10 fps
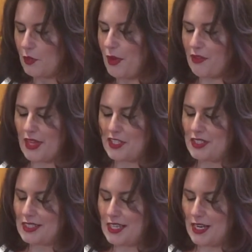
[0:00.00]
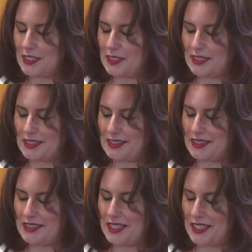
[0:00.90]
Wow, that gin's got a
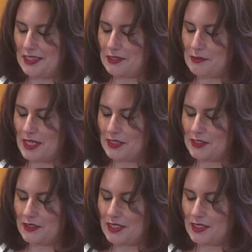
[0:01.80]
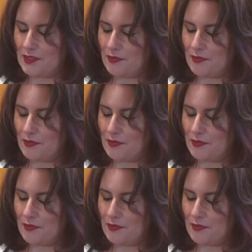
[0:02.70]
distinct smell to it.